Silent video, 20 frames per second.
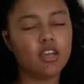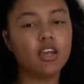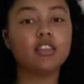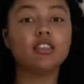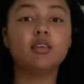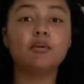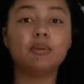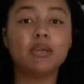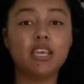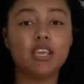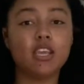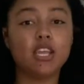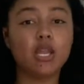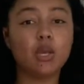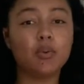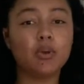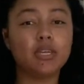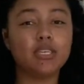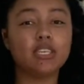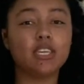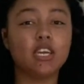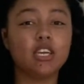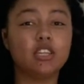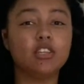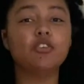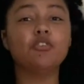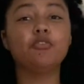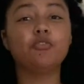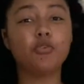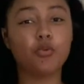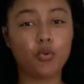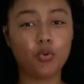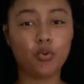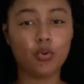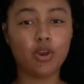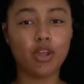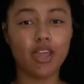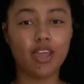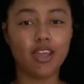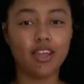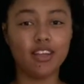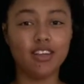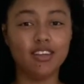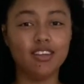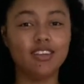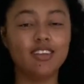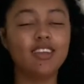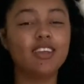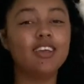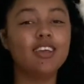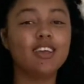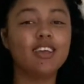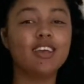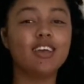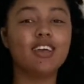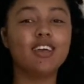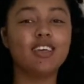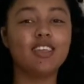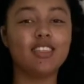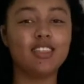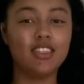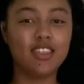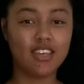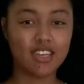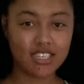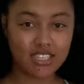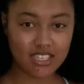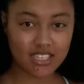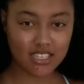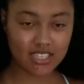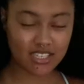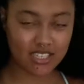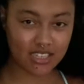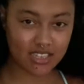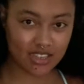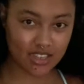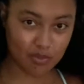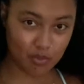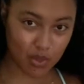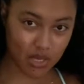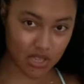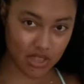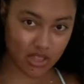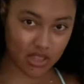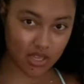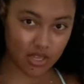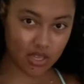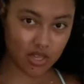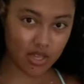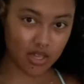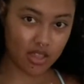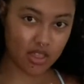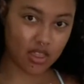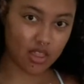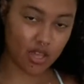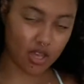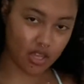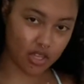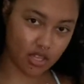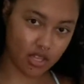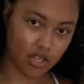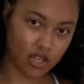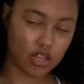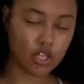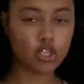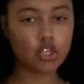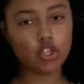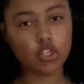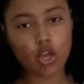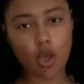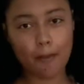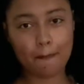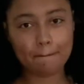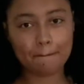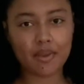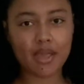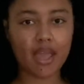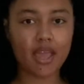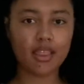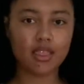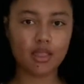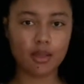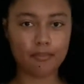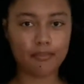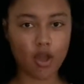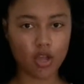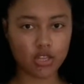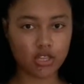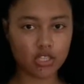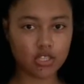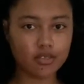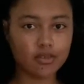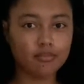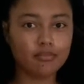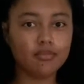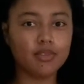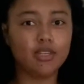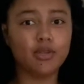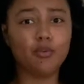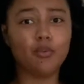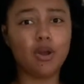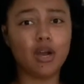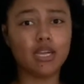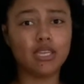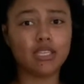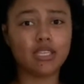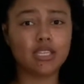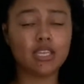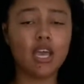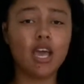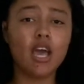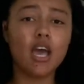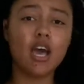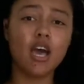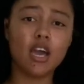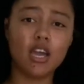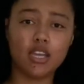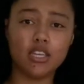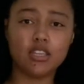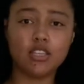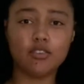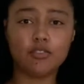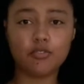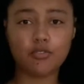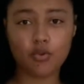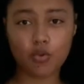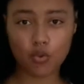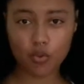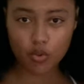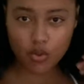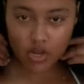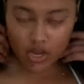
The bikini was 84 and this with the top and the bottom, it was 84